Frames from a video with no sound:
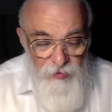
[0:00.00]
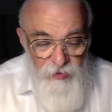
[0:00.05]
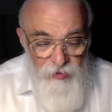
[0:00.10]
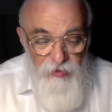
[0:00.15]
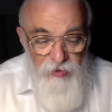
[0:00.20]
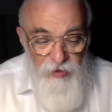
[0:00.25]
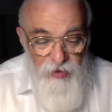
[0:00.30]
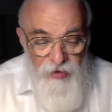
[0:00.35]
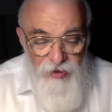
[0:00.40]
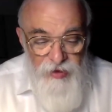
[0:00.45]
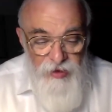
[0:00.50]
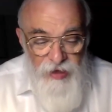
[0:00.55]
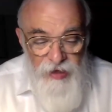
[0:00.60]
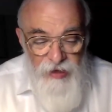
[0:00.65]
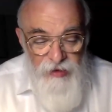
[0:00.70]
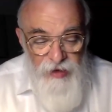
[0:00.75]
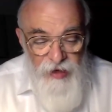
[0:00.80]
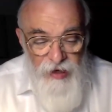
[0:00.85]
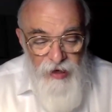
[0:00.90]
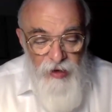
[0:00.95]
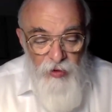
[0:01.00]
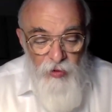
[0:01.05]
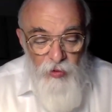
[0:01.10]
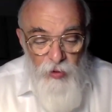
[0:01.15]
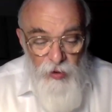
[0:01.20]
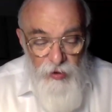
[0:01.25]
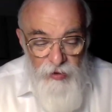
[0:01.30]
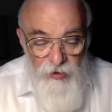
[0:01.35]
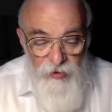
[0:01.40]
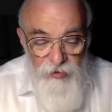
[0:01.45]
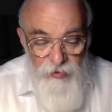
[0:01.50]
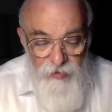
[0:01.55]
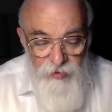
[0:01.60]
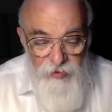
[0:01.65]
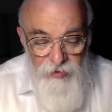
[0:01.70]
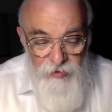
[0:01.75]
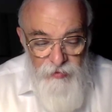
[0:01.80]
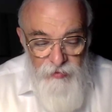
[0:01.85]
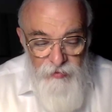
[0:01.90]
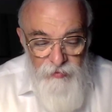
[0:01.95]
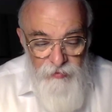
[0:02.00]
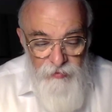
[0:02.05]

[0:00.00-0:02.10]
do not see our wonders